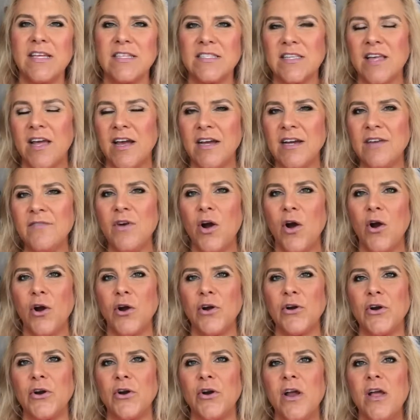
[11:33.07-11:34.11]
It's kind of
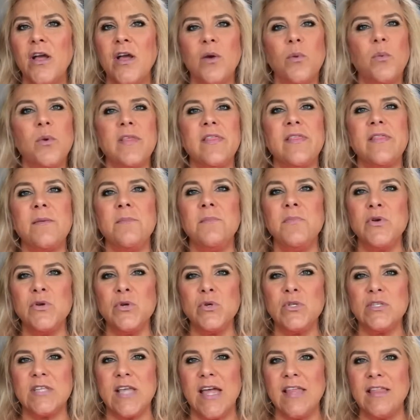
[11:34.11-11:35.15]
harder with the
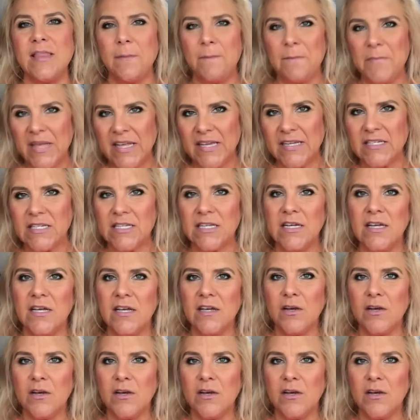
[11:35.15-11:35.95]
mousse and the mitt,